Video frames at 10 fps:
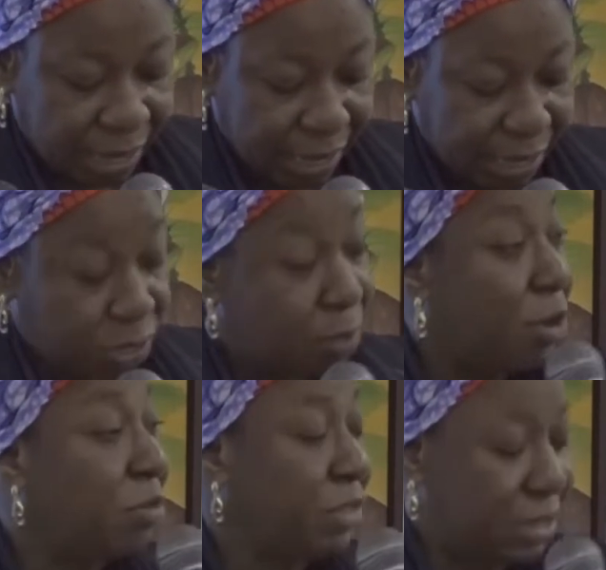A number
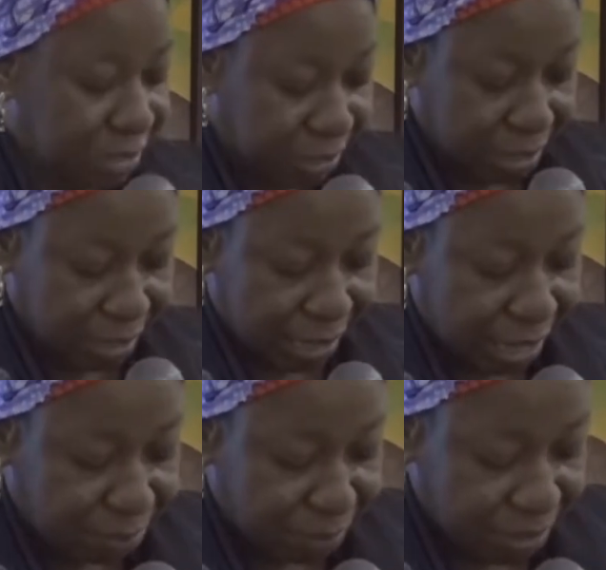of these
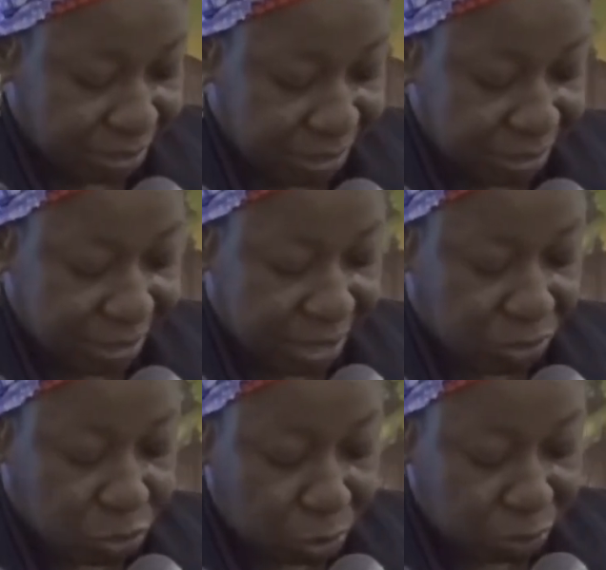liabilities are
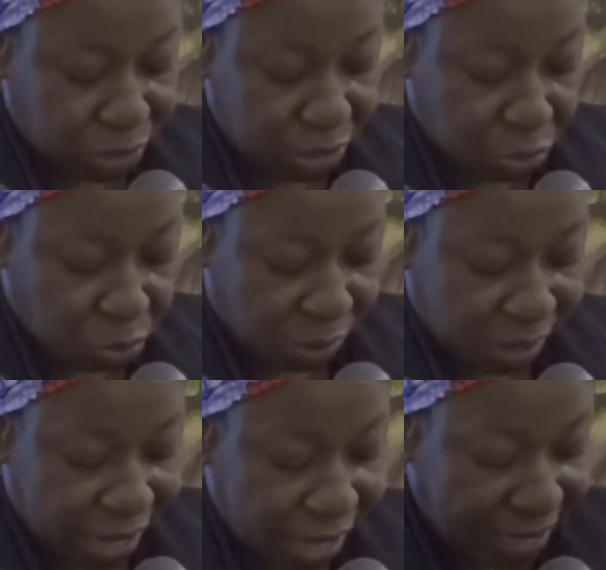subject to a
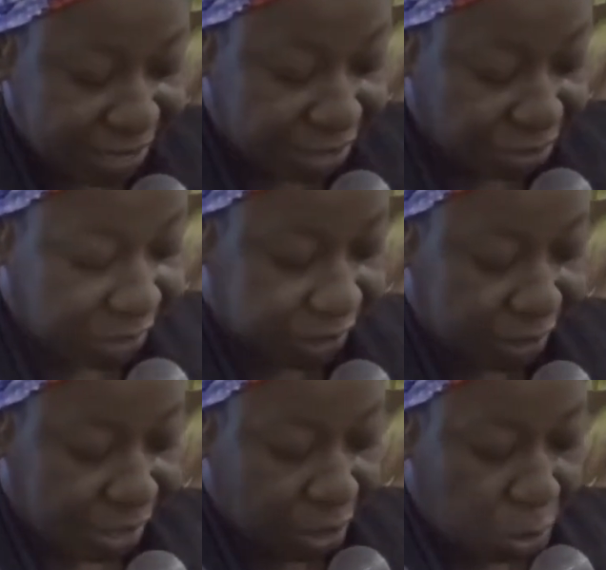high degree
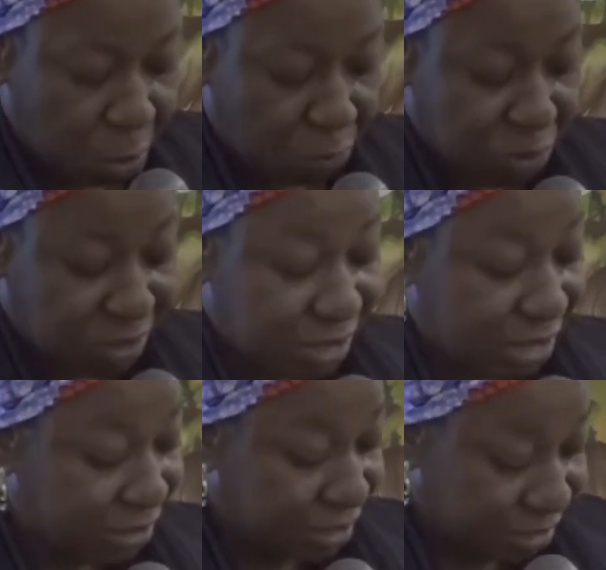of
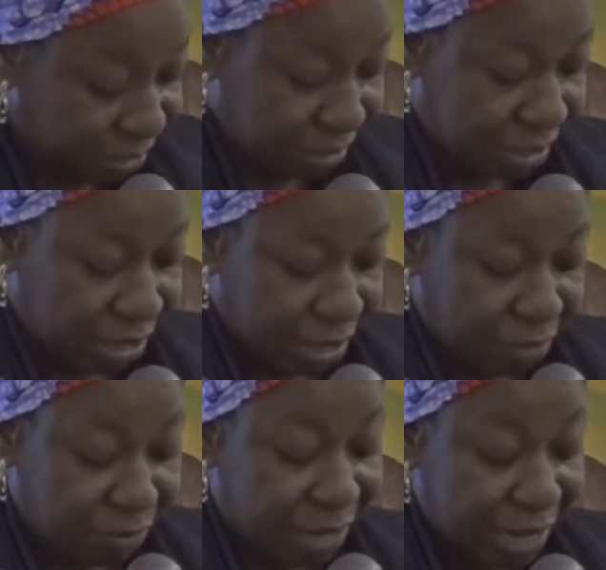uncertainty
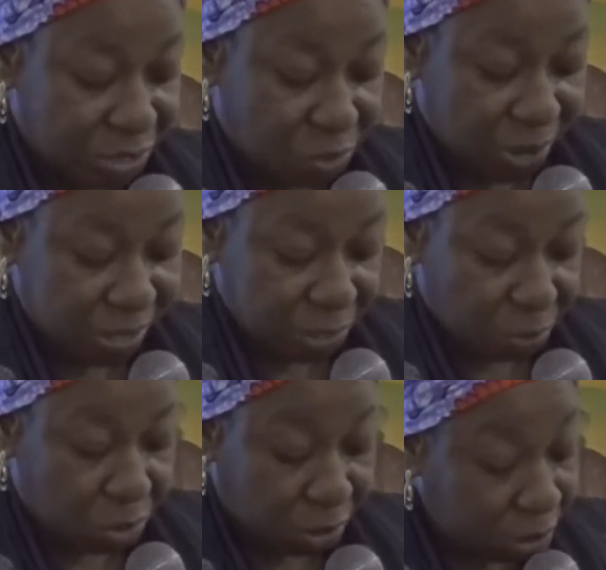regarding when they
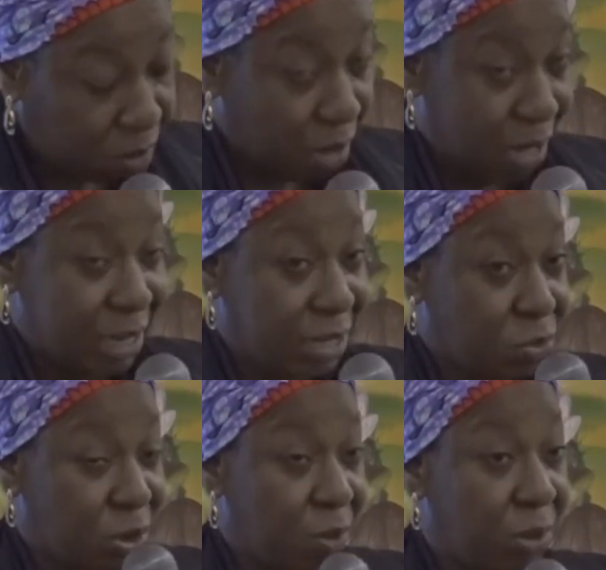will occur, and that's
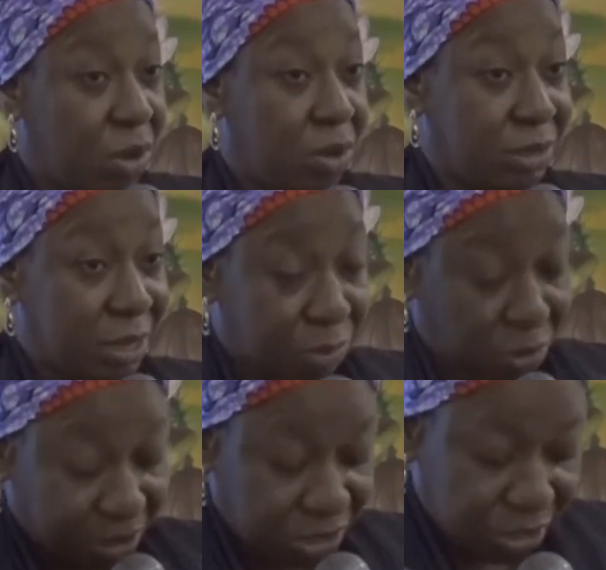why we call them
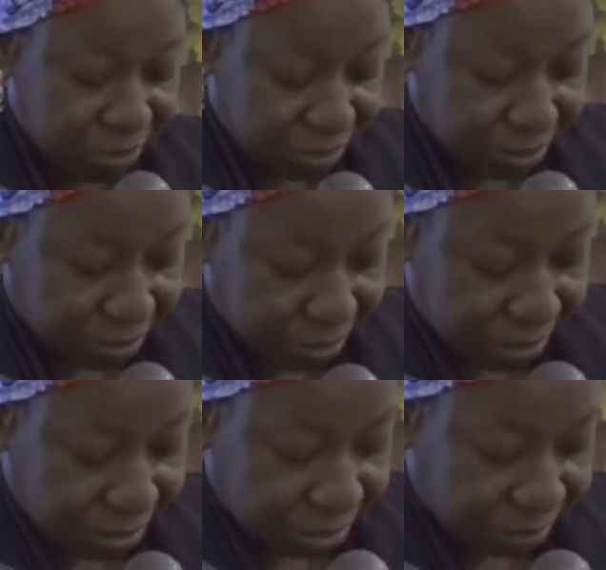contingencies in
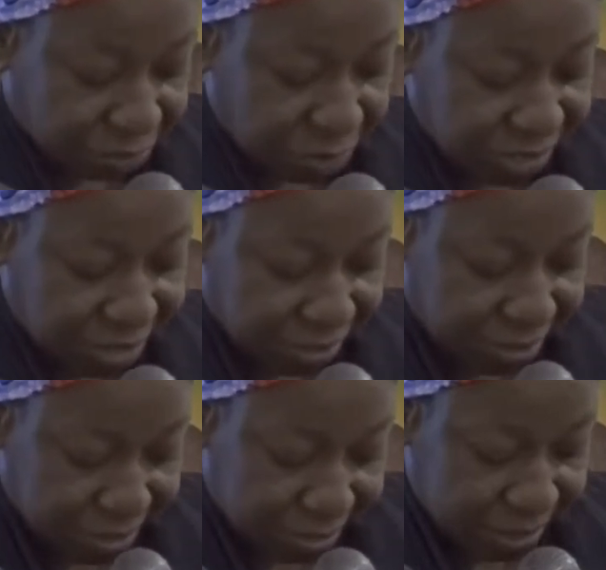the first
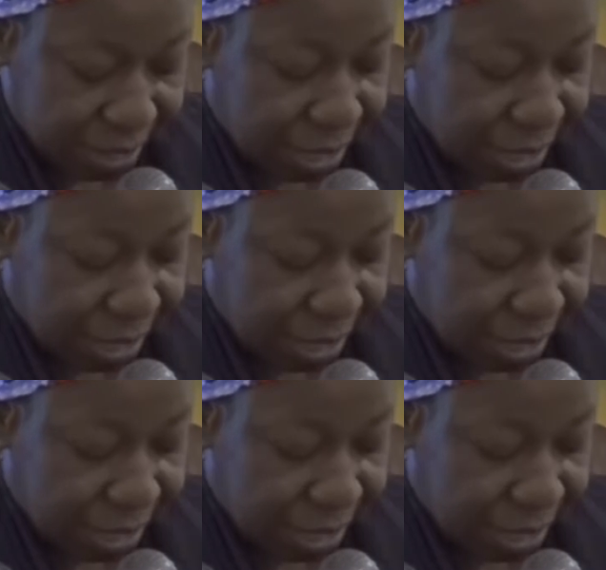instance.